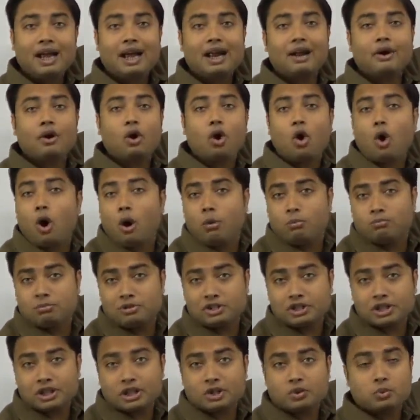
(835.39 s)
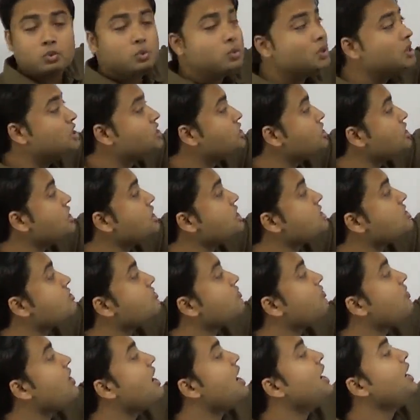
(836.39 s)
an object which
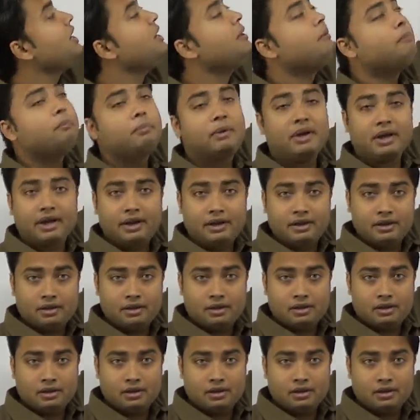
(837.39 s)
is very big,